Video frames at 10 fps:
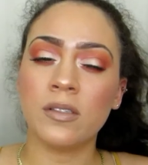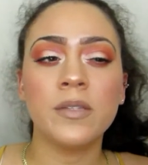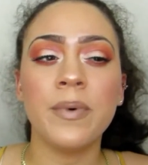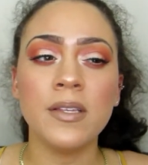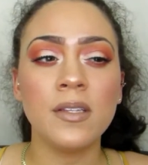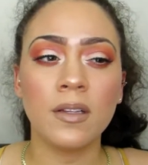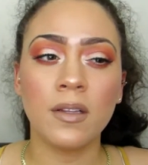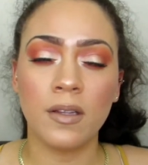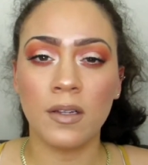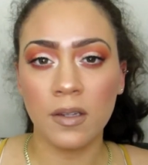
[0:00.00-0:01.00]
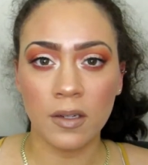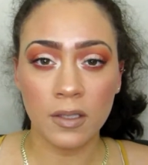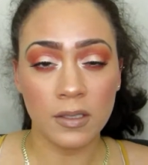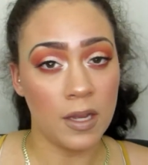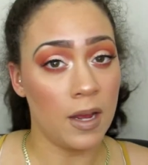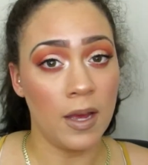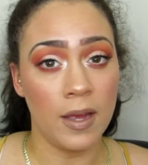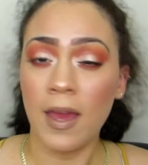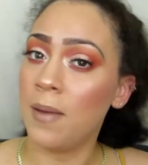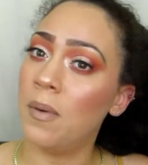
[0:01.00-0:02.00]
is basically the look that
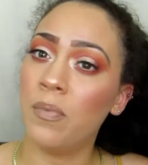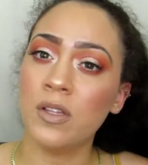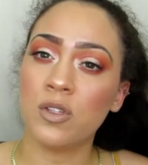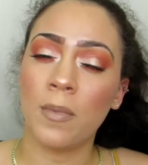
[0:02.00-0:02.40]
I came up with,